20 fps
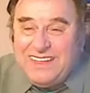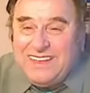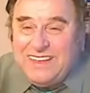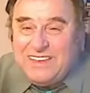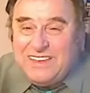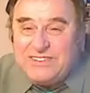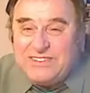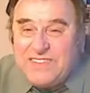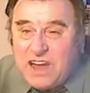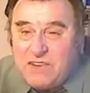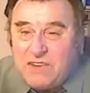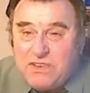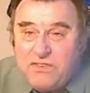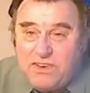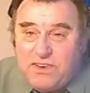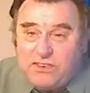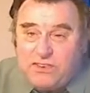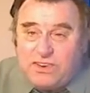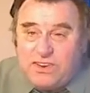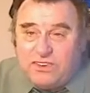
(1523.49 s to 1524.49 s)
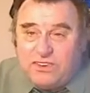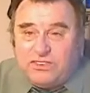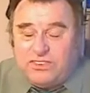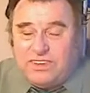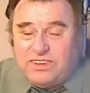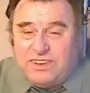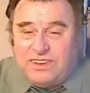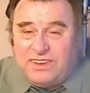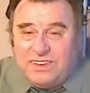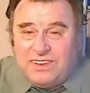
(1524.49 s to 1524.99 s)
is not
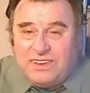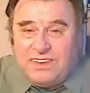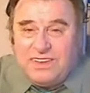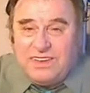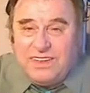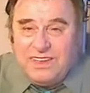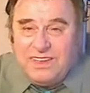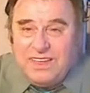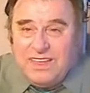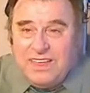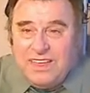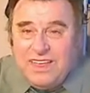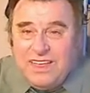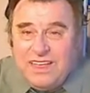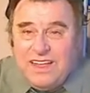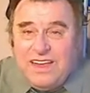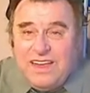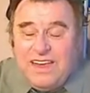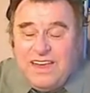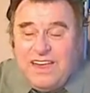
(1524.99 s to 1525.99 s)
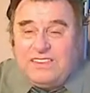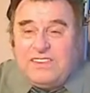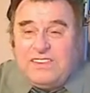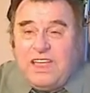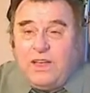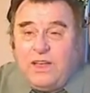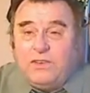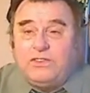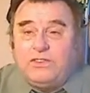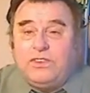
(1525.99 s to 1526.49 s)
revisionist. It
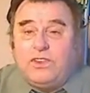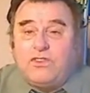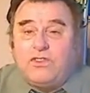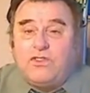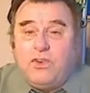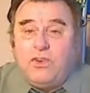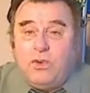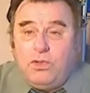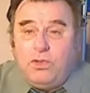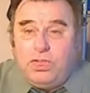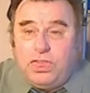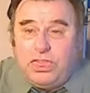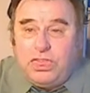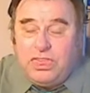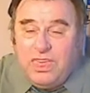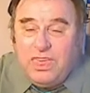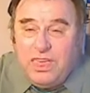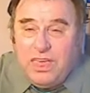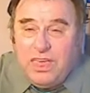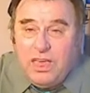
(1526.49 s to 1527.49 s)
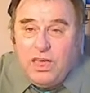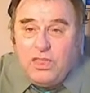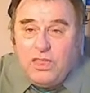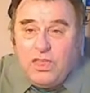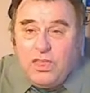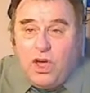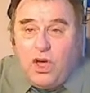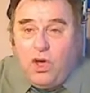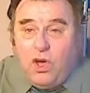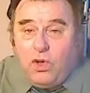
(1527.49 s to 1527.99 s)
tells the truth,
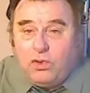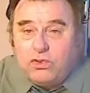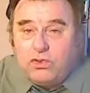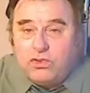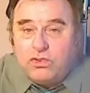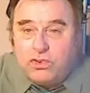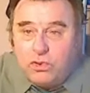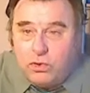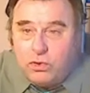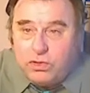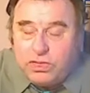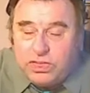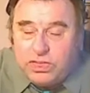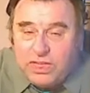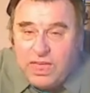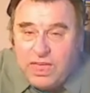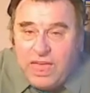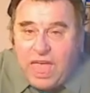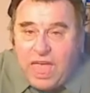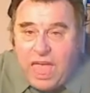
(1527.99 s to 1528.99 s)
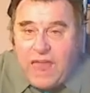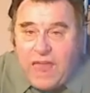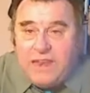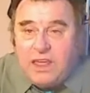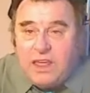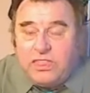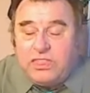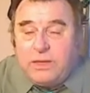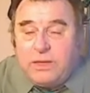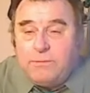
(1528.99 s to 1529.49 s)
the whole truth, and
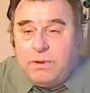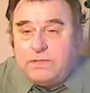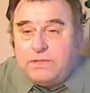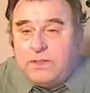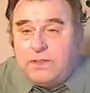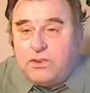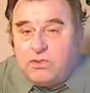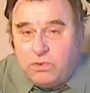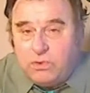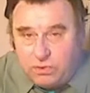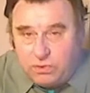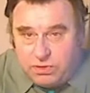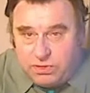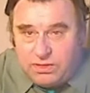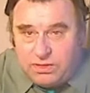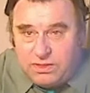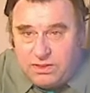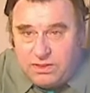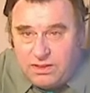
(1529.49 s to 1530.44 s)
nothing but the truth.